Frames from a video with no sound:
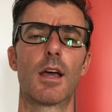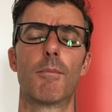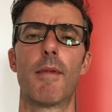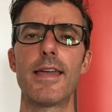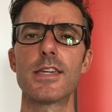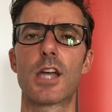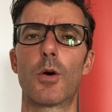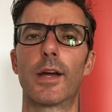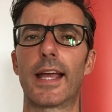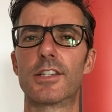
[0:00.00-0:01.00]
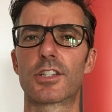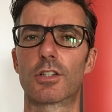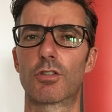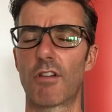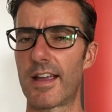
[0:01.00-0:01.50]
may go against the
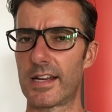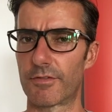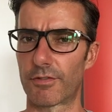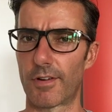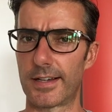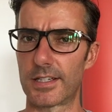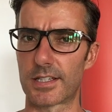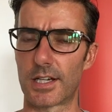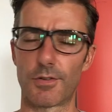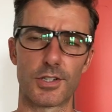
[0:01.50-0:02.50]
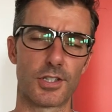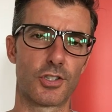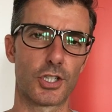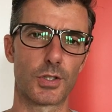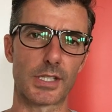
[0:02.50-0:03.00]
grain for any serious
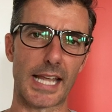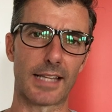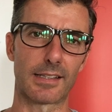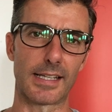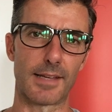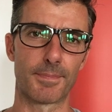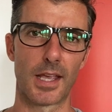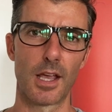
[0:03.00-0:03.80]
endurance athlete.